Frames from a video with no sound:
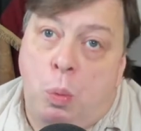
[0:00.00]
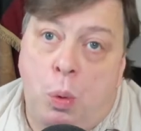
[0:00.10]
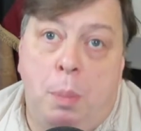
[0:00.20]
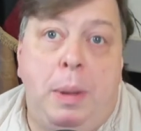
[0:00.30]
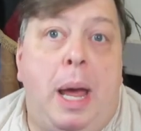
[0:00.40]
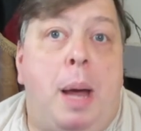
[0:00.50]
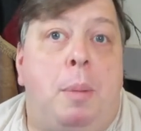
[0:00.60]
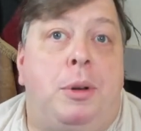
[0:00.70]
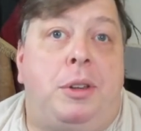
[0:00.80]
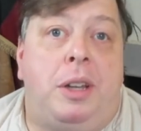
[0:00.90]
will be
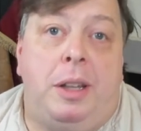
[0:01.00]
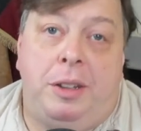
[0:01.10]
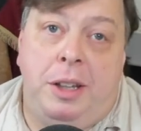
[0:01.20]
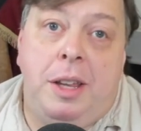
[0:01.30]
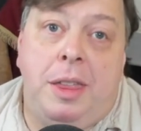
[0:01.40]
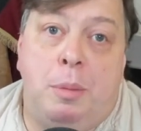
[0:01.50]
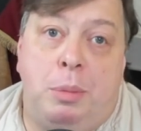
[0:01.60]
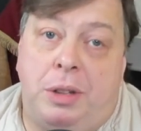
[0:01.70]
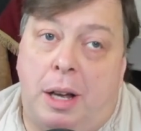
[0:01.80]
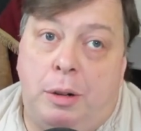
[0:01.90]
able to see
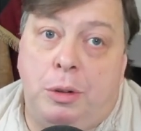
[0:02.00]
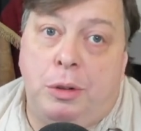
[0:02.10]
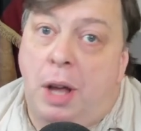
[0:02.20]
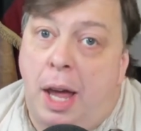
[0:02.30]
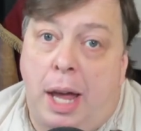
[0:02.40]
themselves,